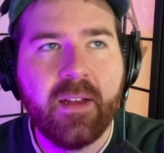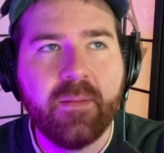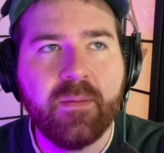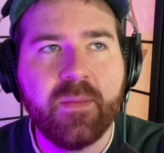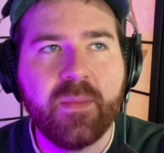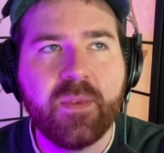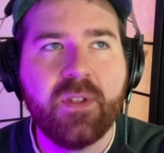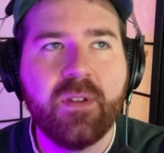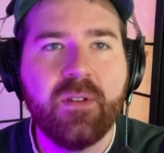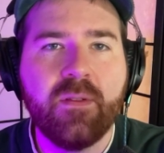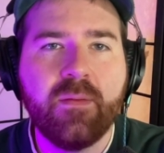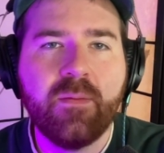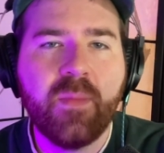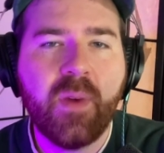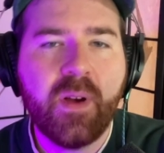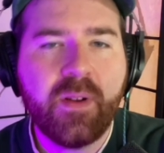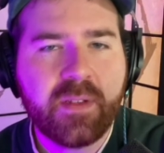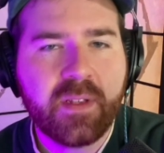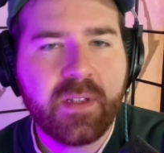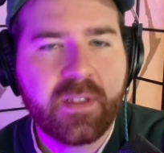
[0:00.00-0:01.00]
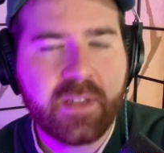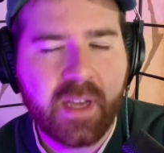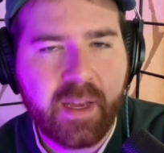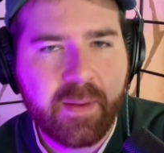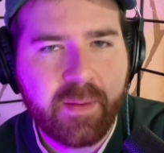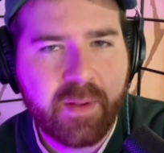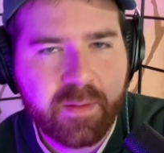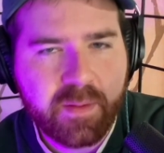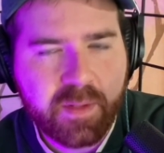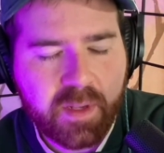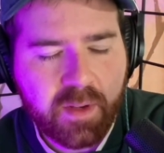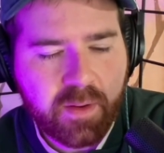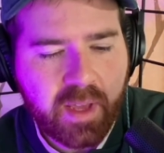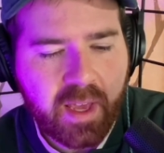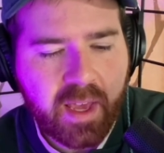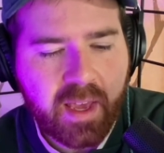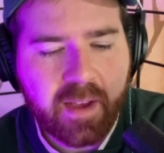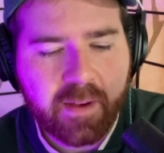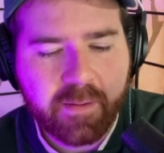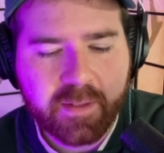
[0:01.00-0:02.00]
So most of the time it was
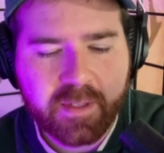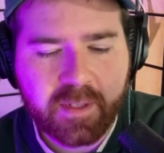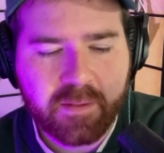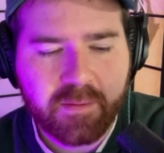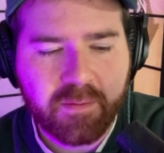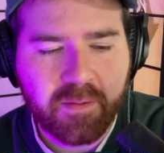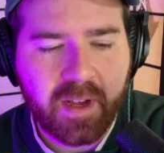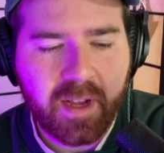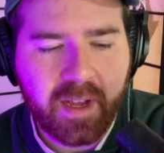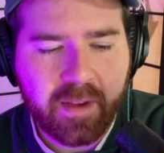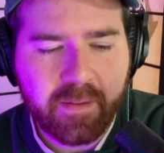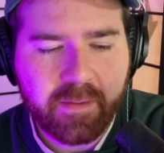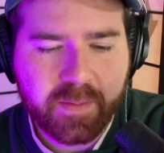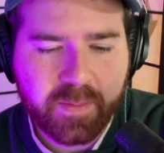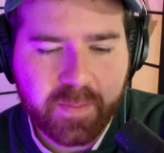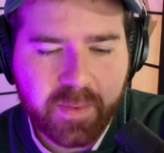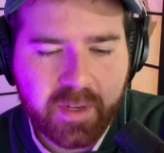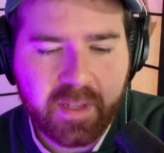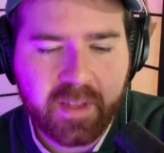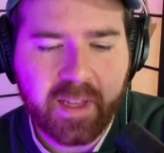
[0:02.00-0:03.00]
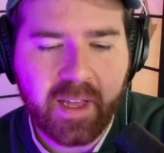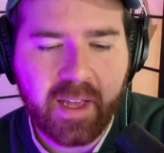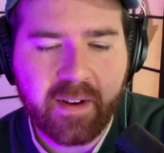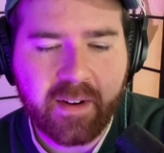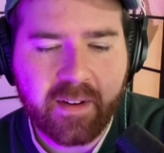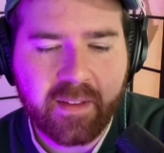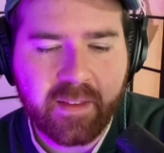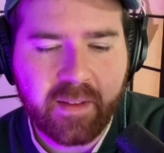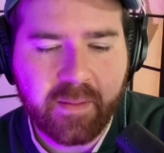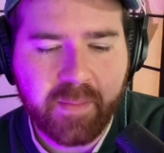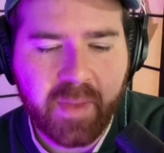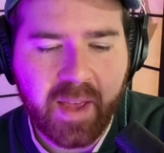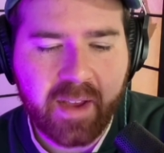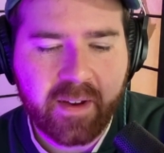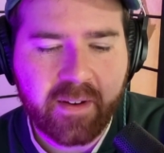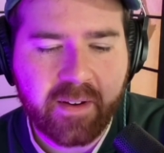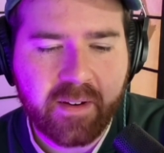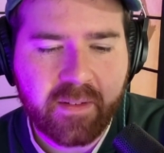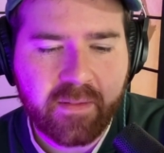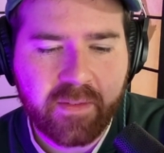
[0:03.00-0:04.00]
okay. I was just I was putting that on the
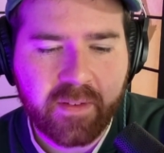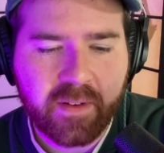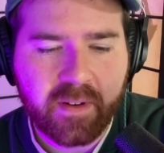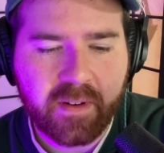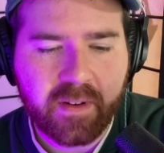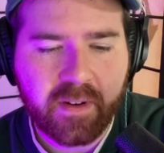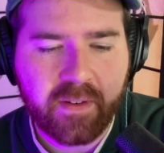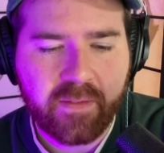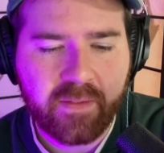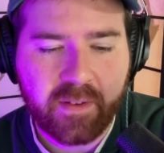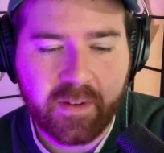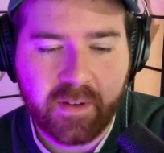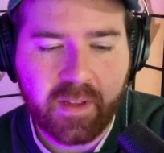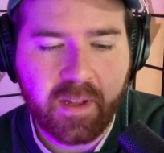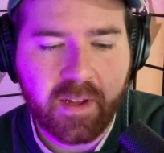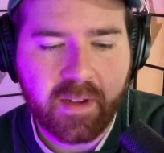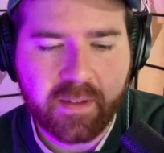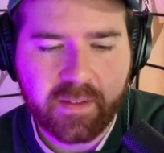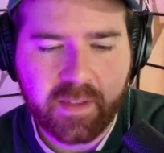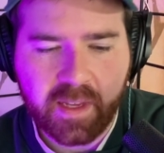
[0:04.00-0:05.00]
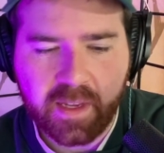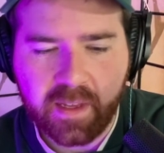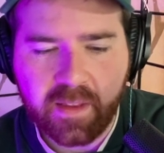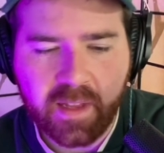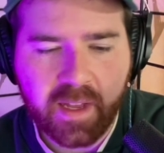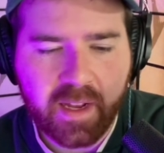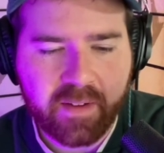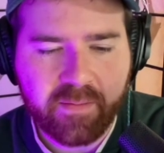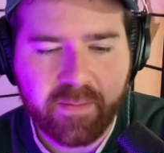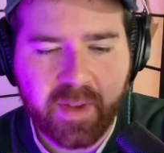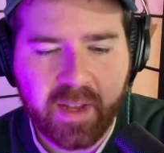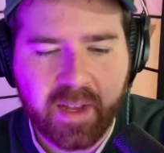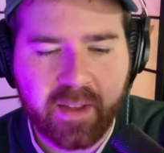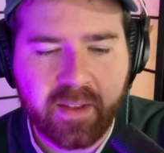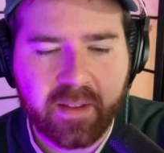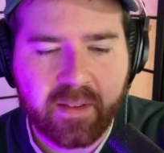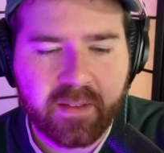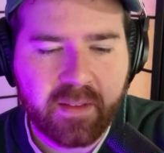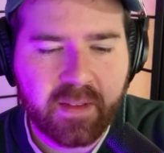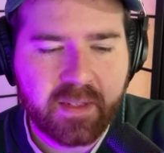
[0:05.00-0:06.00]
background for a long like a lot of
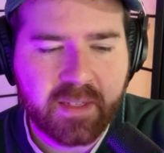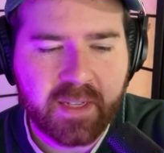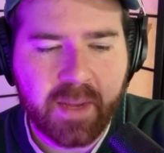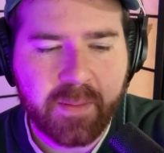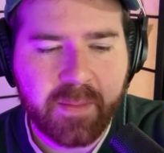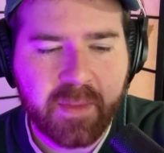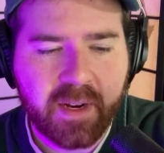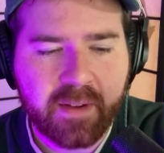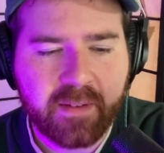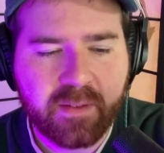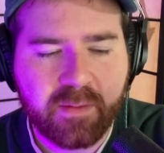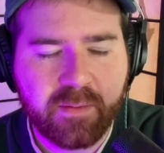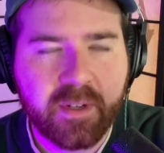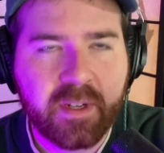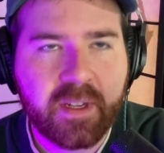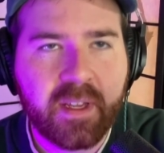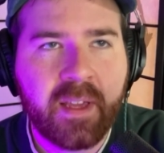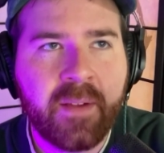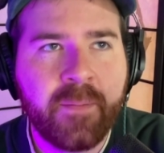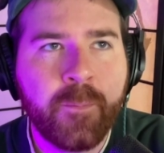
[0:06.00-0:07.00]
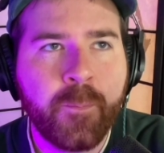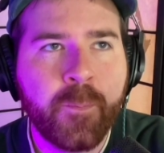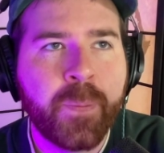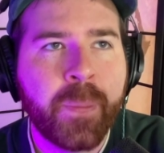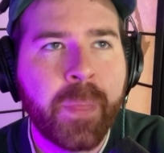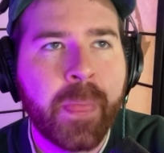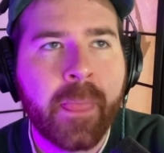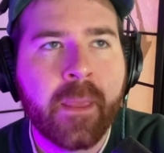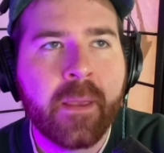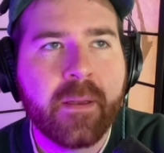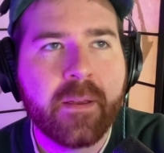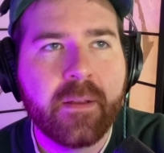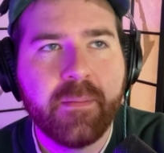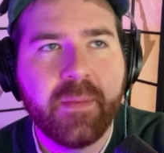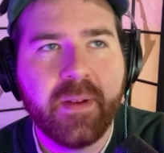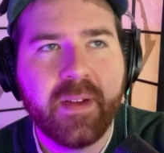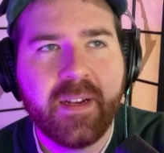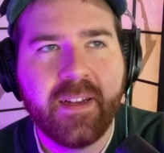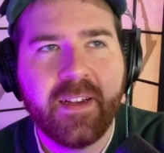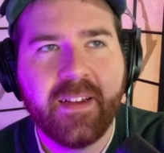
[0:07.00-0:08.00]
the time that I was working.
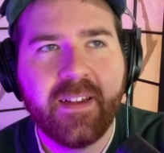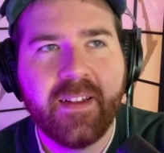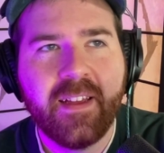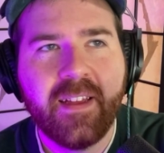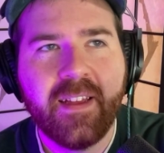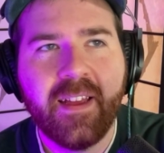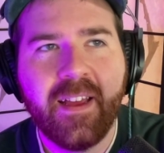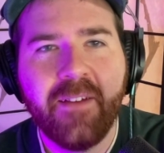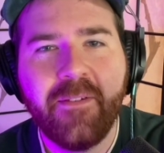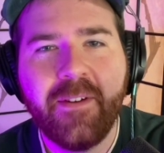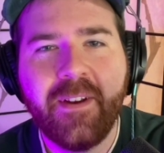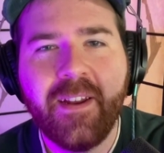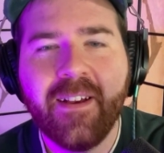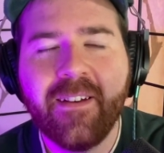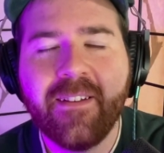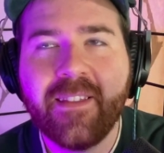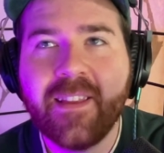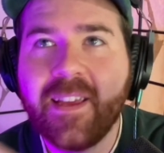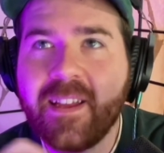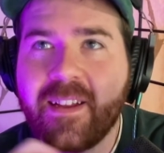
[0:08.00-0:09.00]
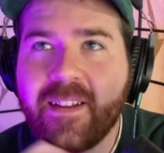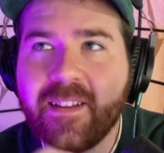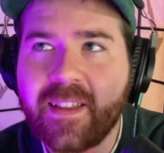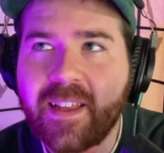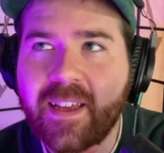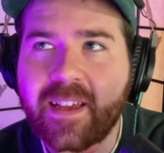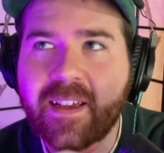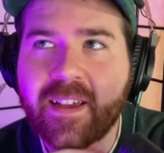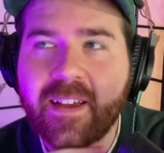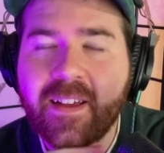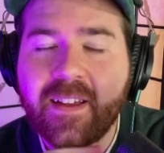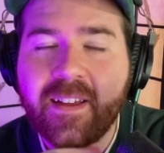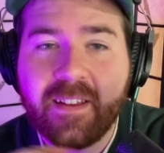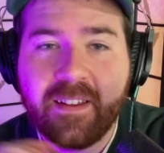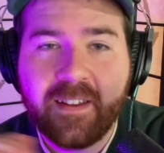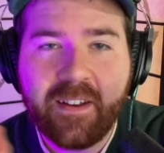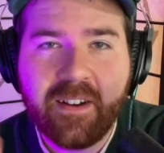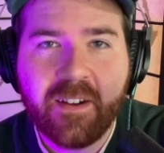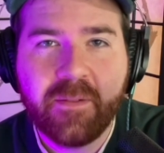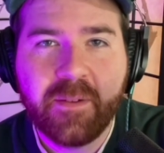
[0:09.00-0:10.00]
But every now and then, like
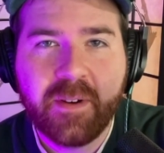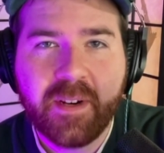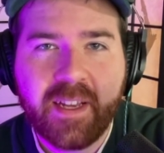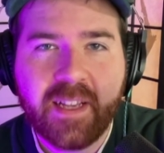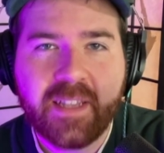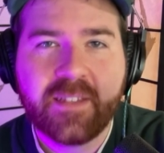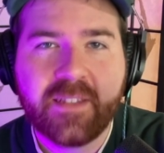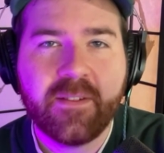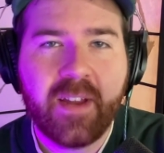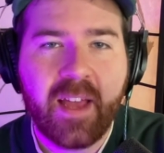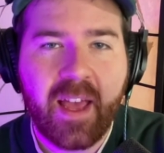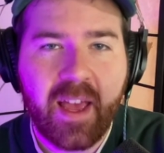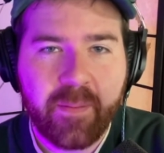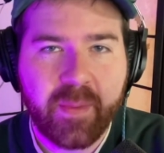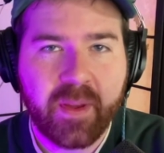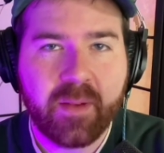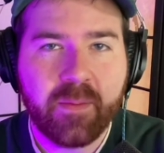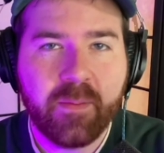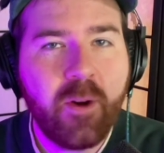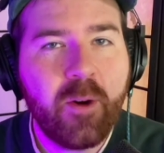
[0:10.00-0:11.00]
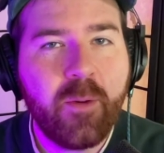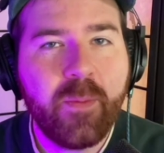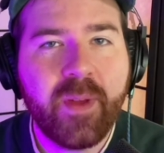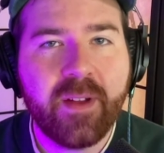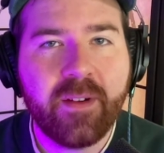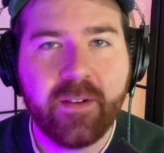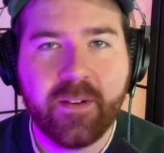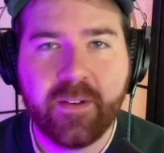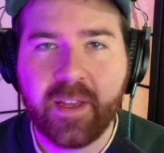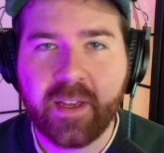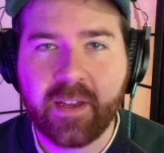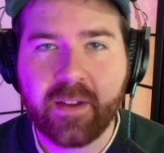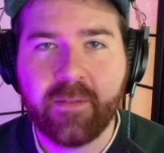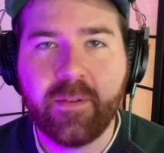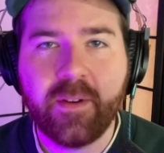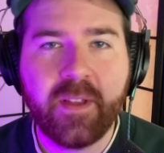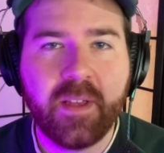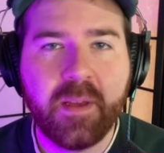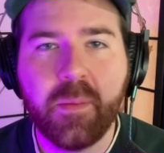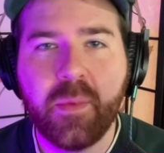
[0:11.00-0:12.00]
when it gets to an epic moment or like a
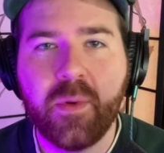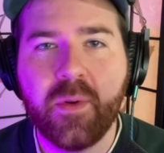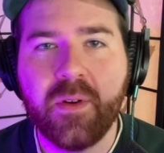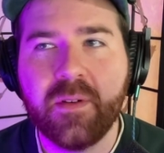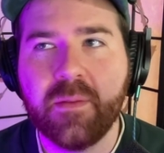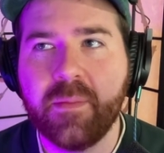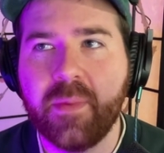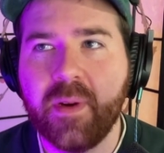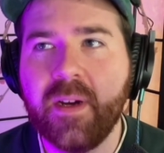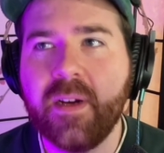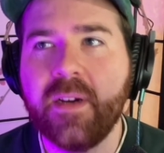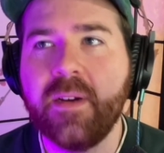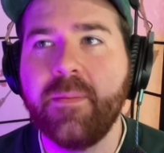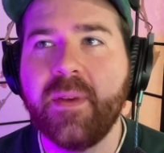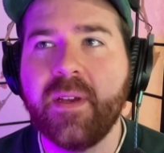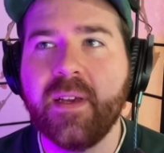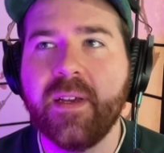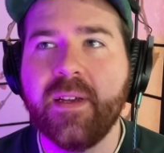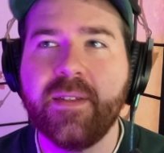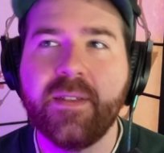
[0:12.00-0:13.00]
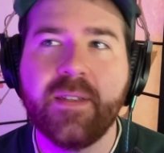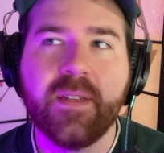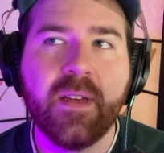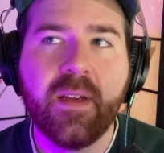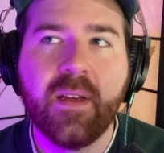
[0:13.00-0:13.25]
really important part, because